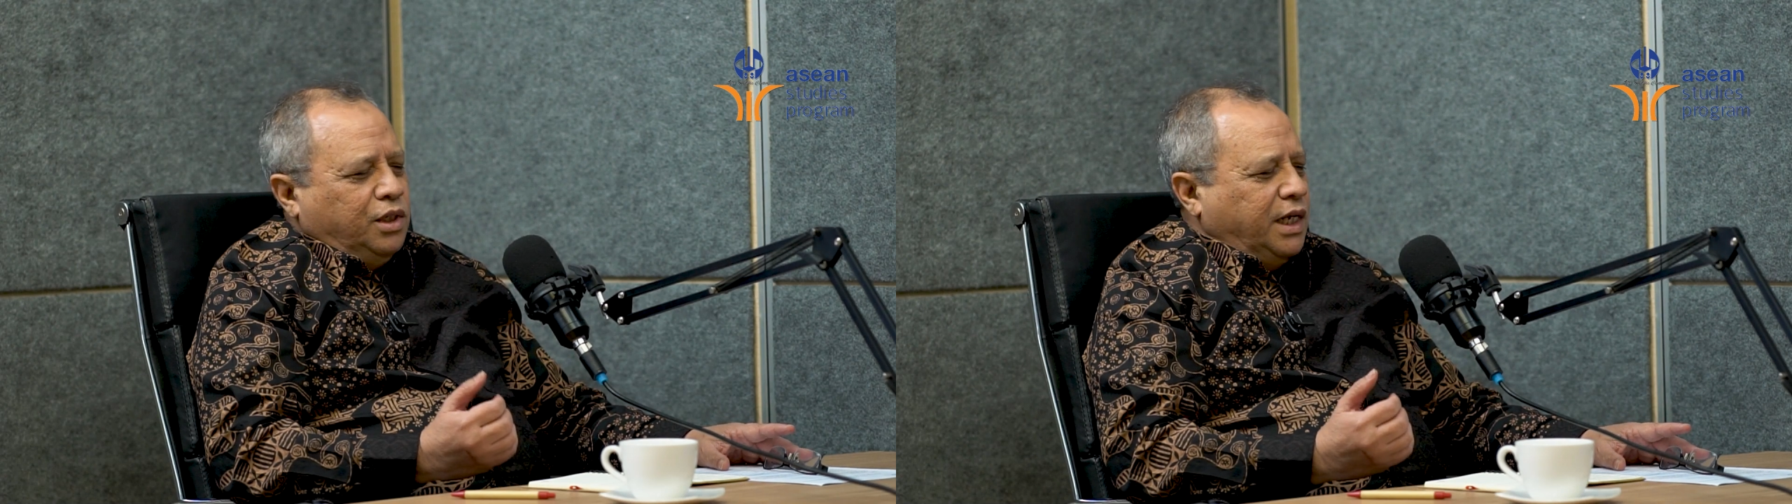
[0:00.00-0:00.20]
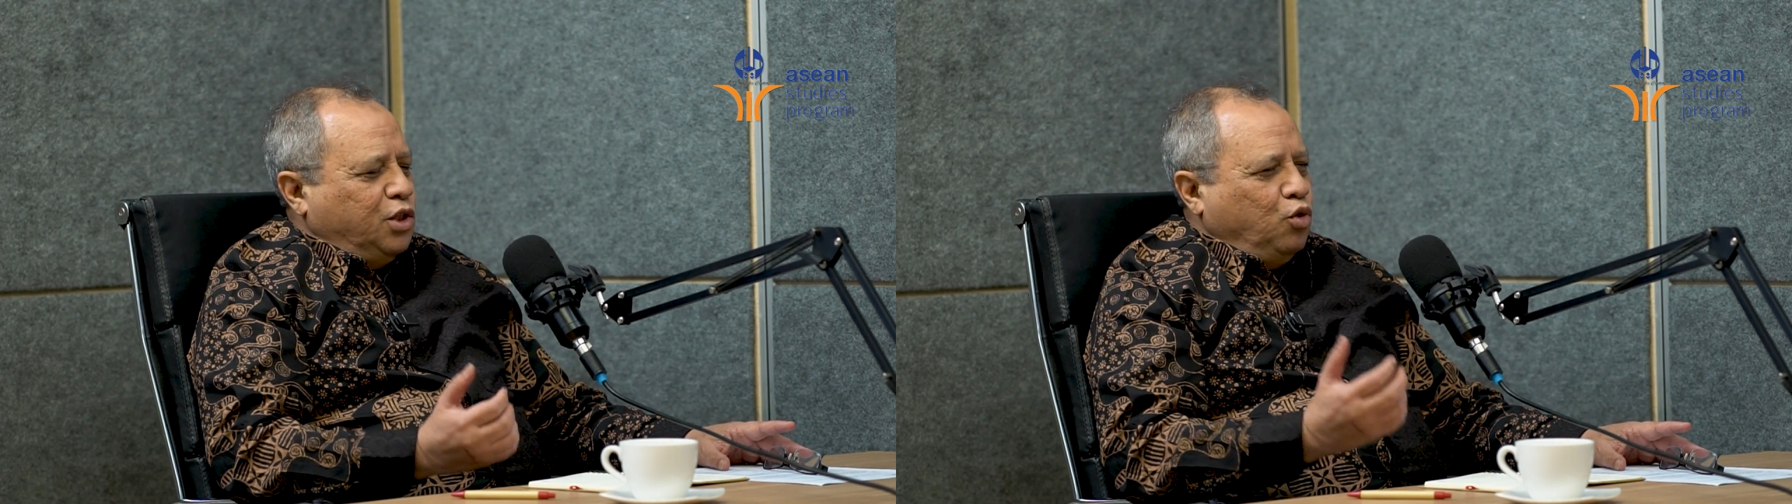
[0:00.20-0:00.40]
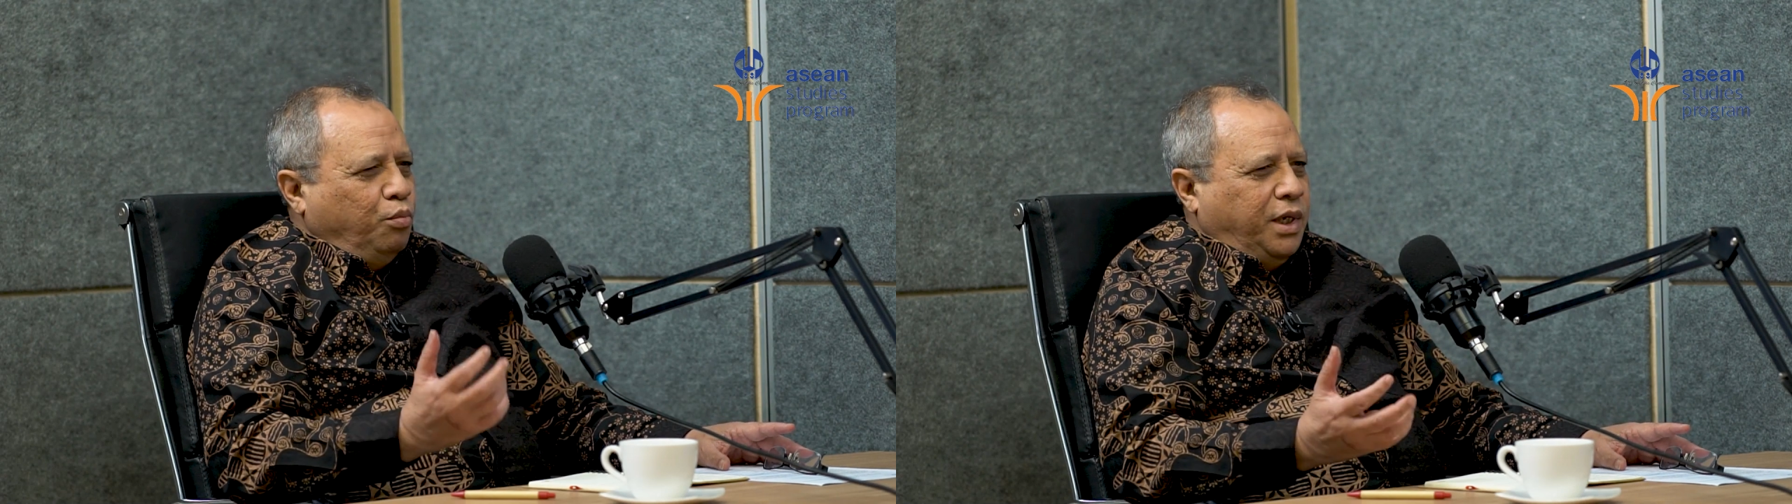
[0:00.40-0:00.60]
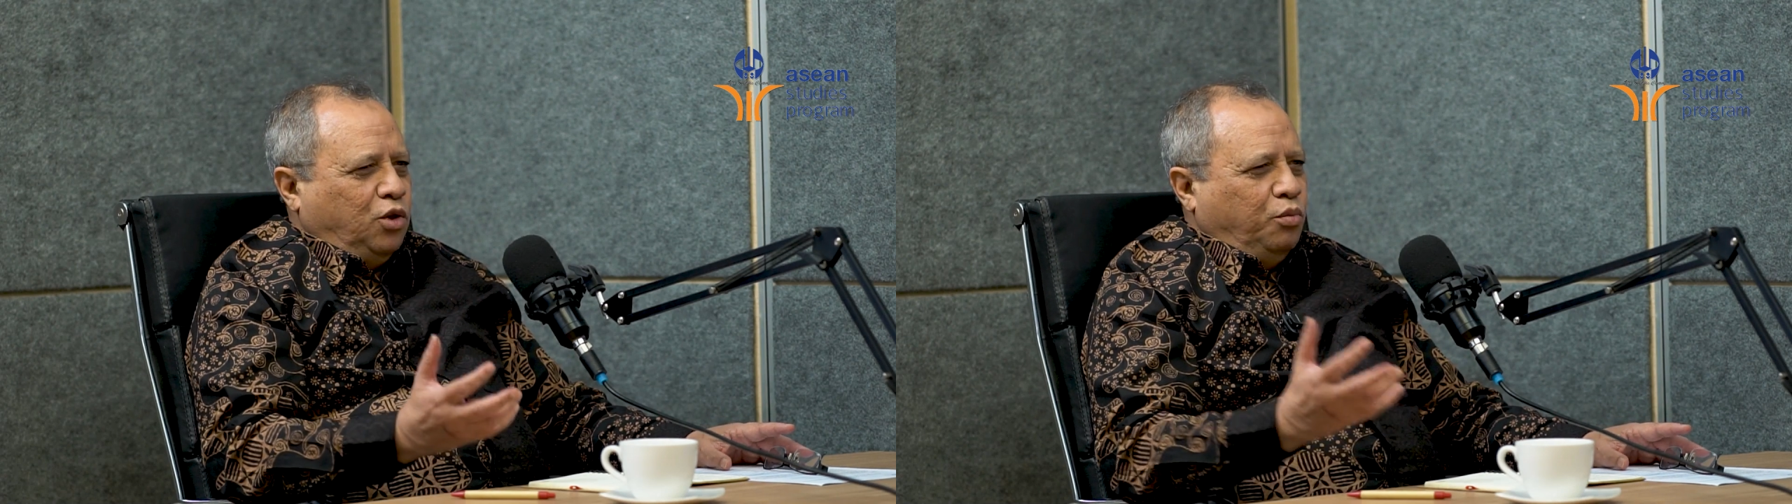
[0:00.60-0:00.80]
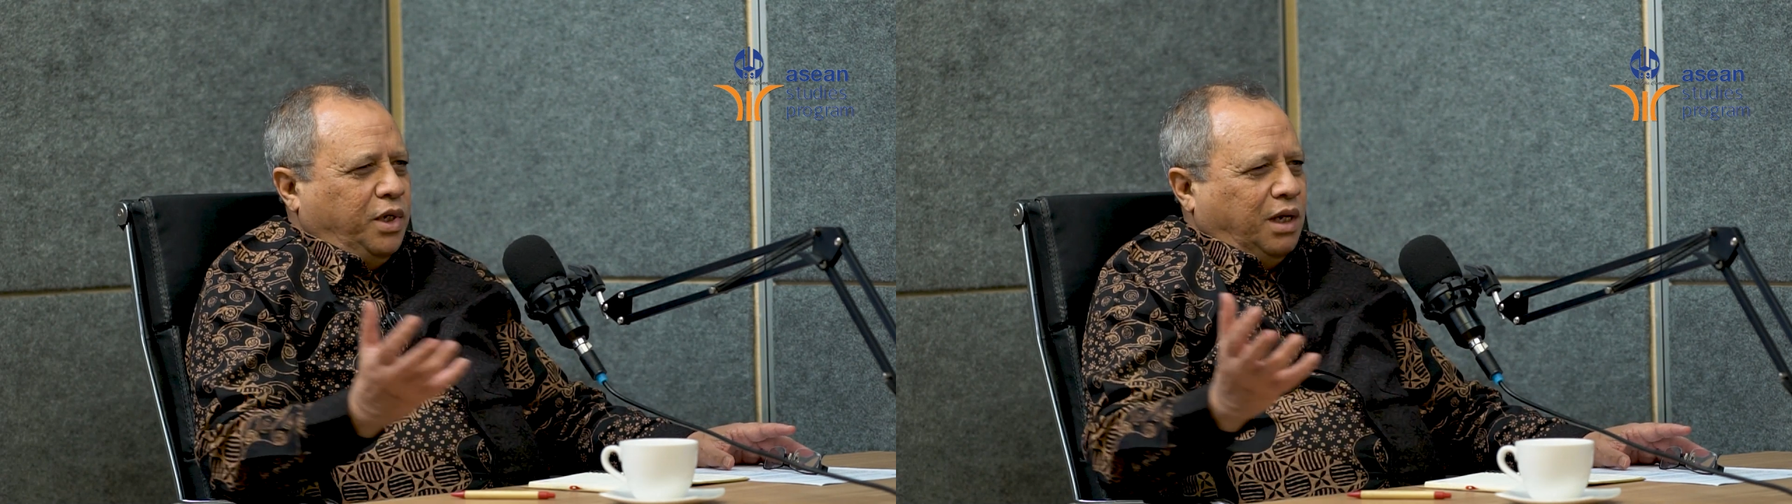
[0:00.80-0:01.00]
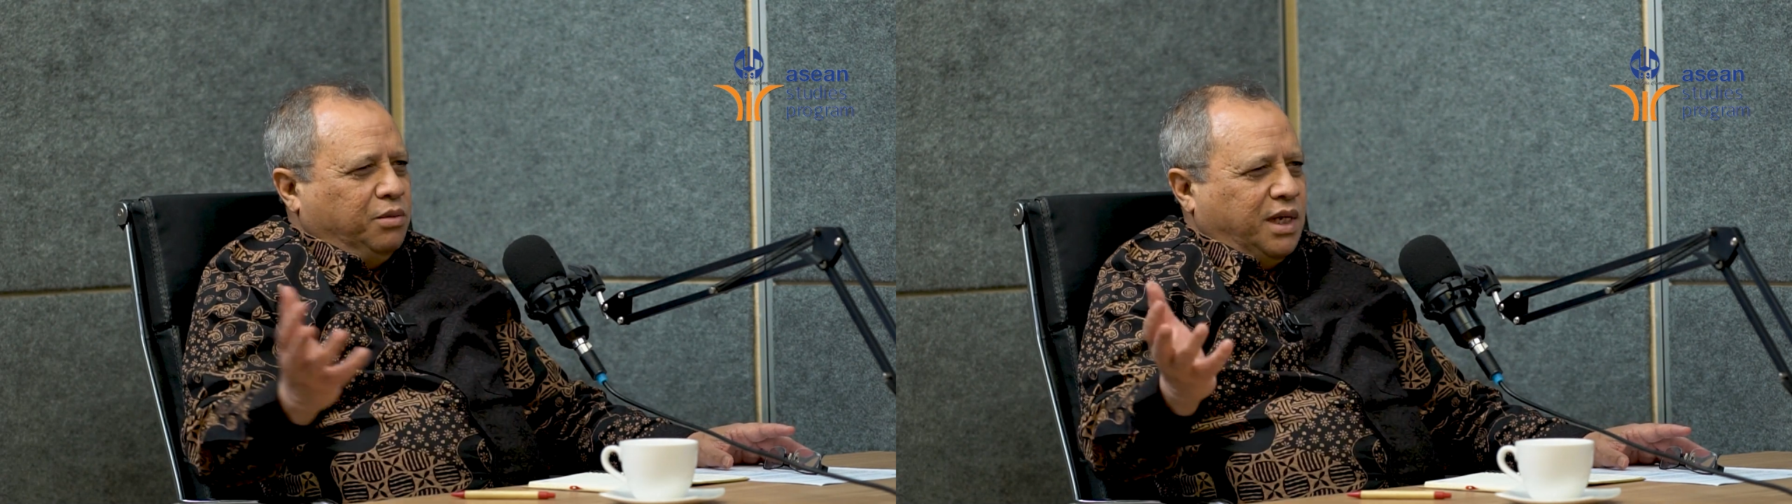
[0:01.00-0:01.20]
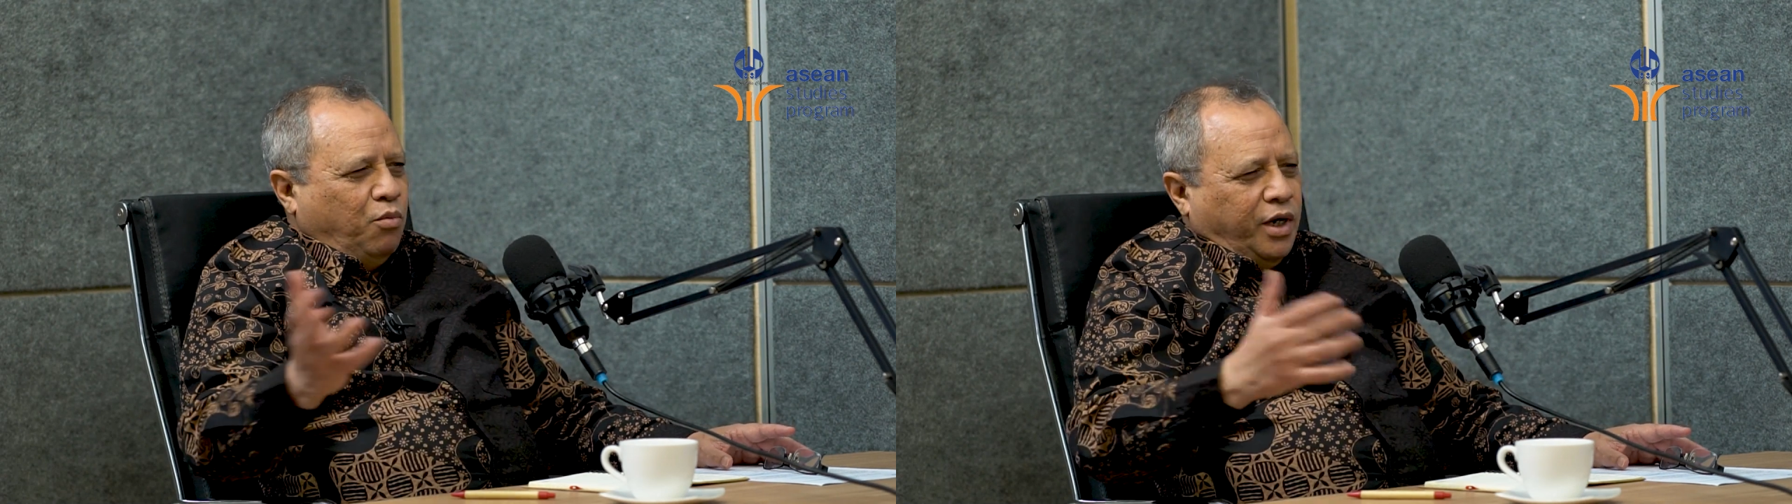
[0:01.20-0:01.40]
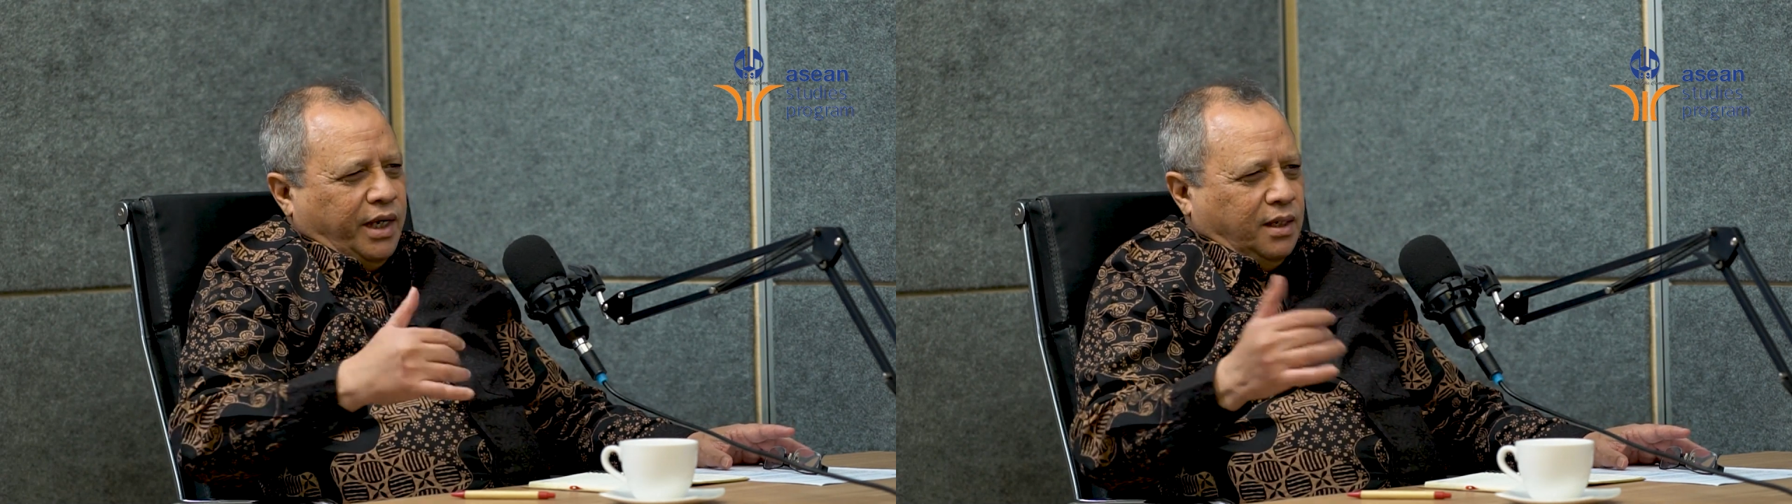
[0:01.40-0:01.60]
is too big to become someone